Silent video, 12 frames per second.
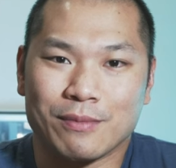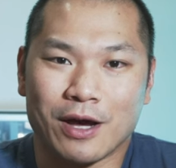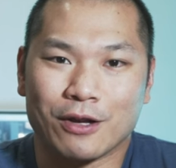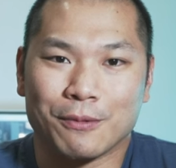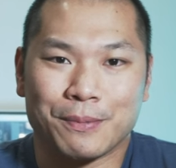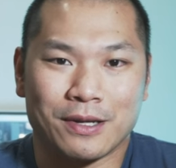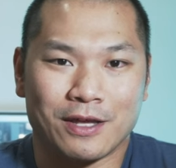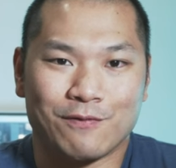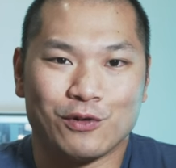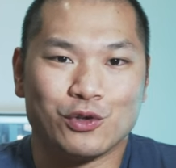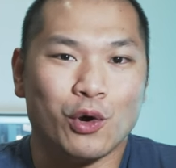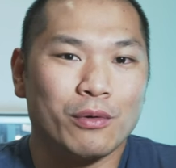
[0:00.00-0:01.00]
model, but
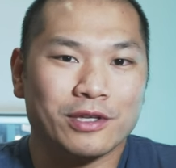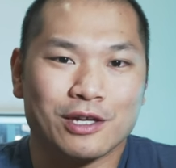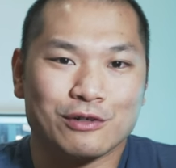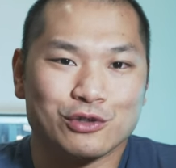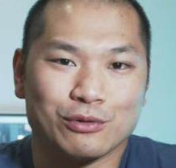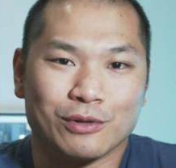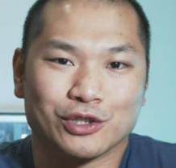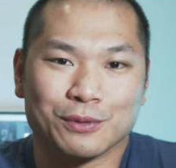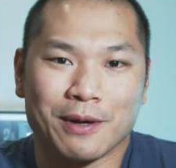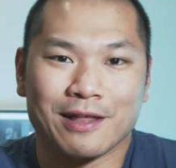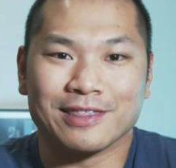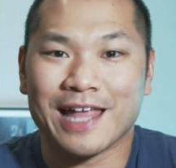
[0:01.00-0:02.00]
if you don't care too much
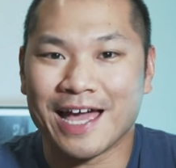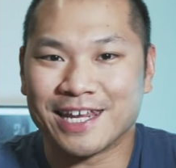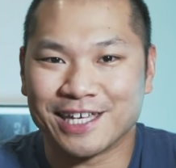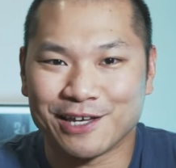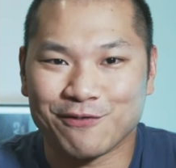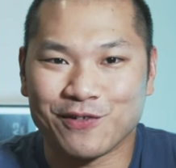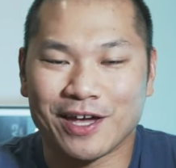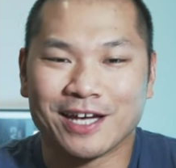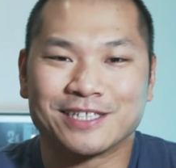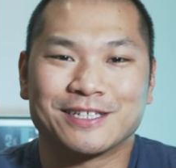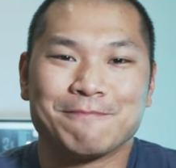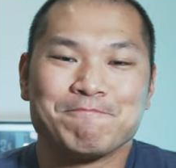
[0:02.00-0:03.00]
about lighting
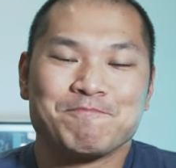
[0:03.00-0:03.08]
effects